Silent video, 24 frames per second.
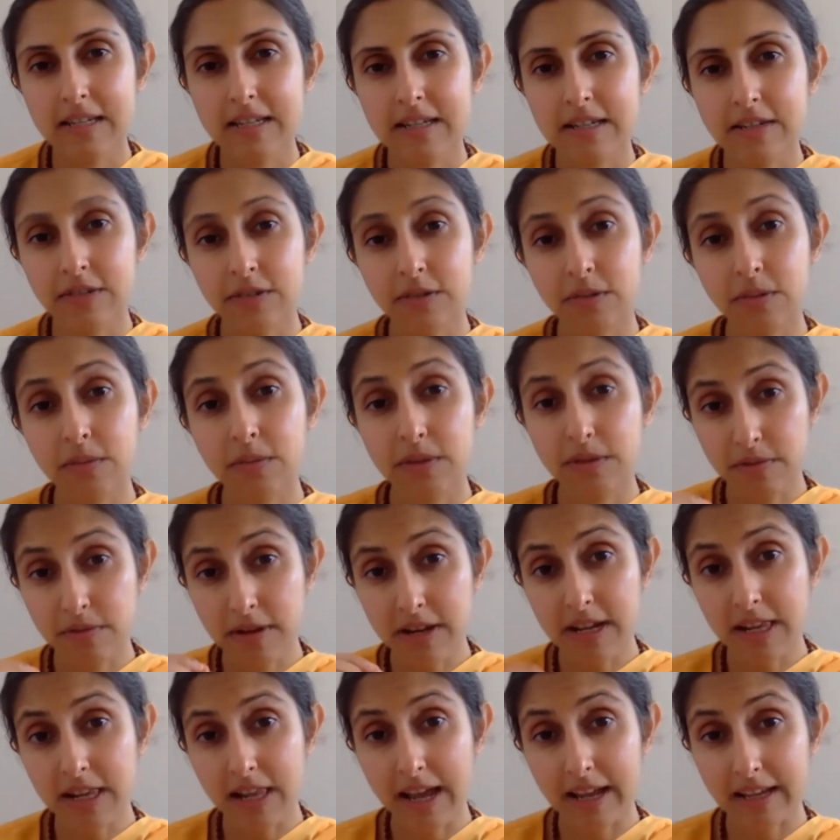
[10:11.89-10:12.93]
so we
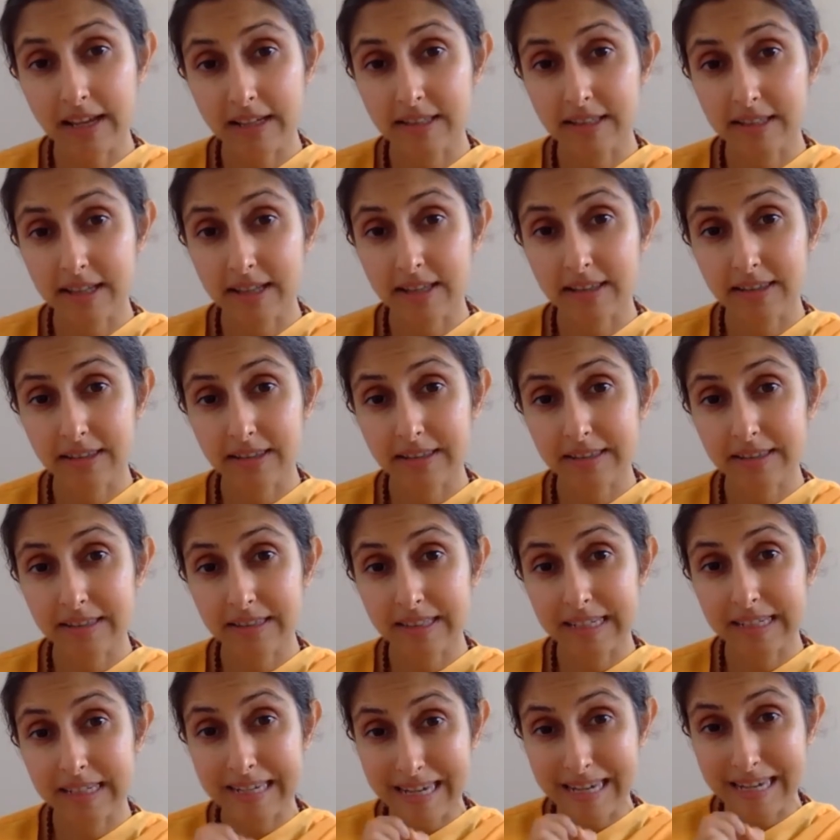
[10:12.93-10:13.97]
realize that
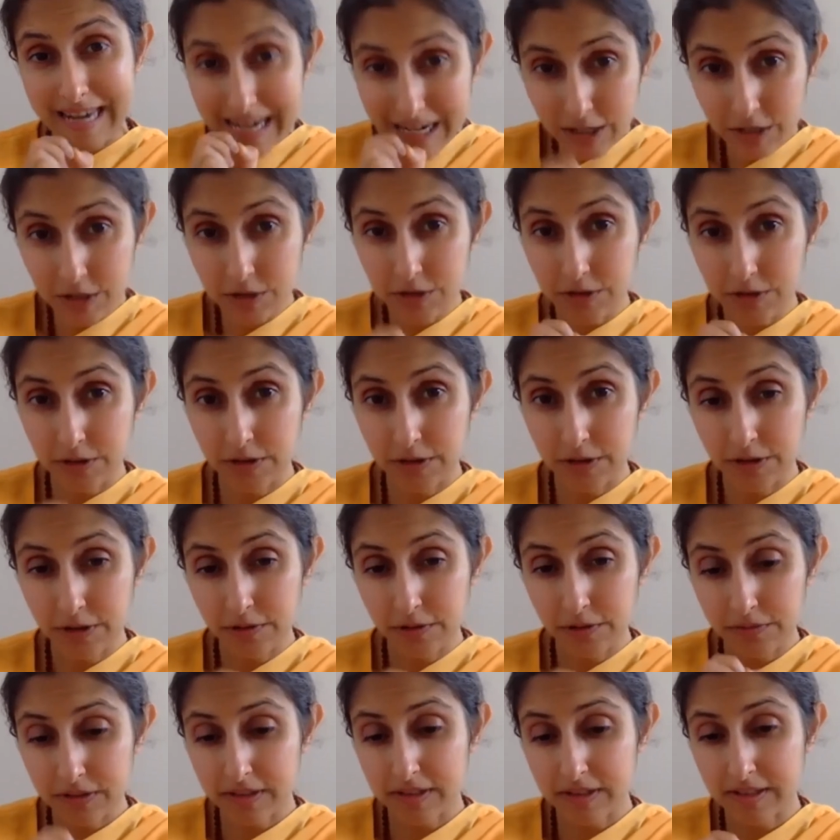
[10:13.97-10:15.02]
the nature
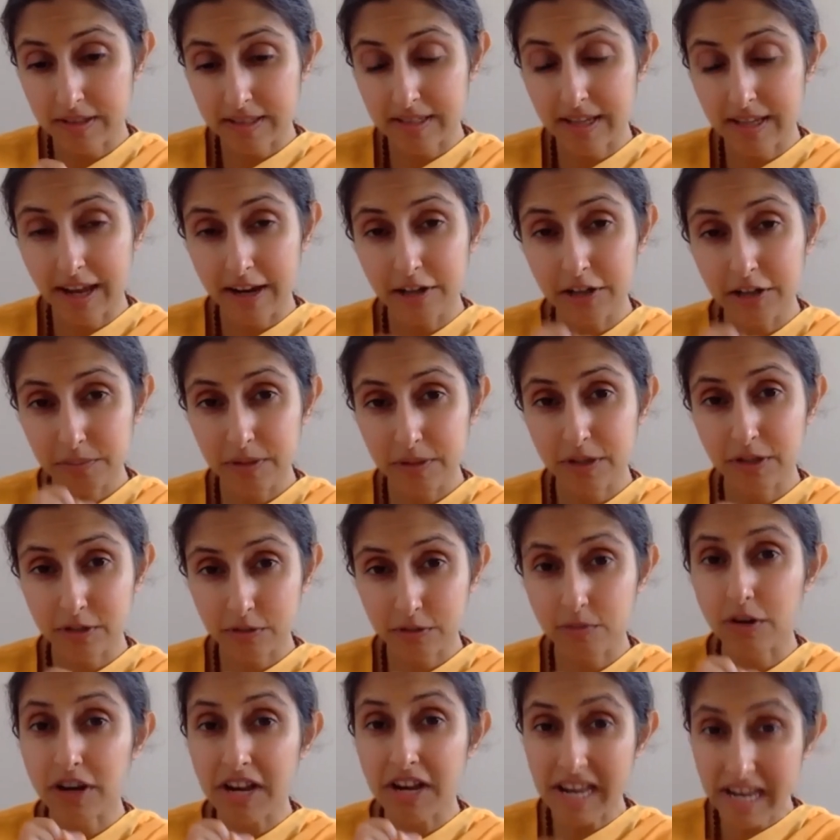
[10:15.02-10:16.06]
of this desire is because
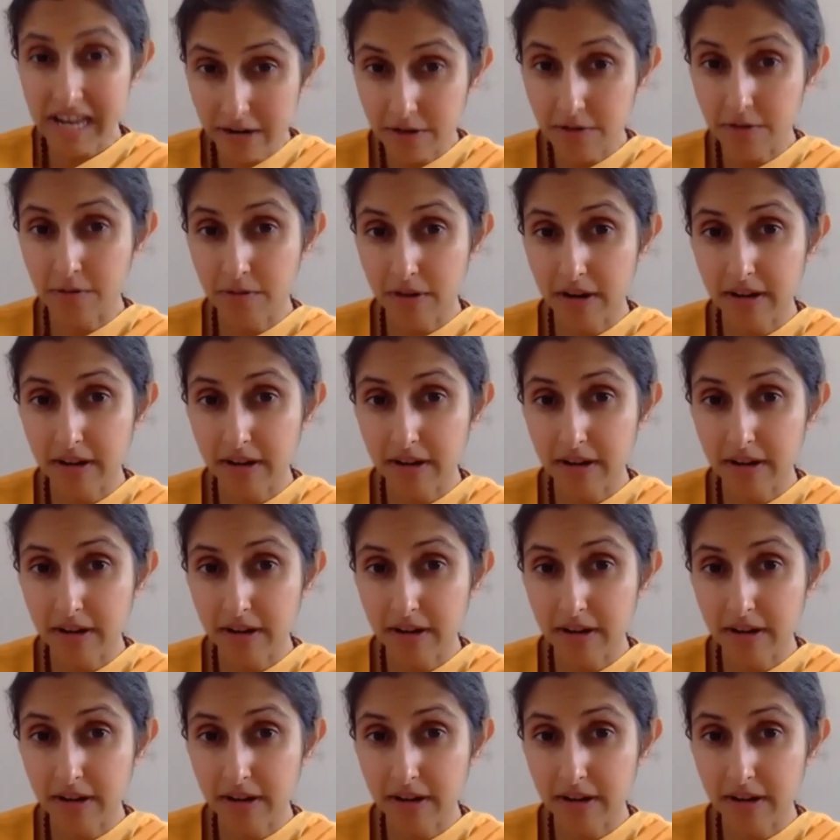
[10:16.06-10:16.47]
we're ignorant.